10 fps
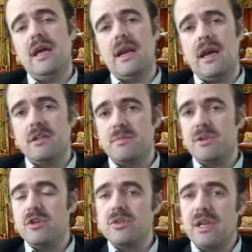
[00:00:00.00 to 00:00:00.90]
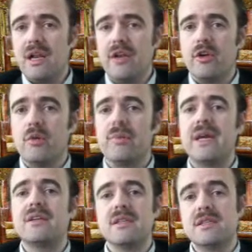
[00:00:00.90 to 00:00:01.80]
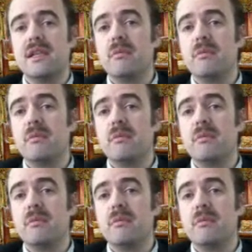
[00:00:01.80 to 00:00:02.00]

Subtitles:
and how it's been used in clinical practice,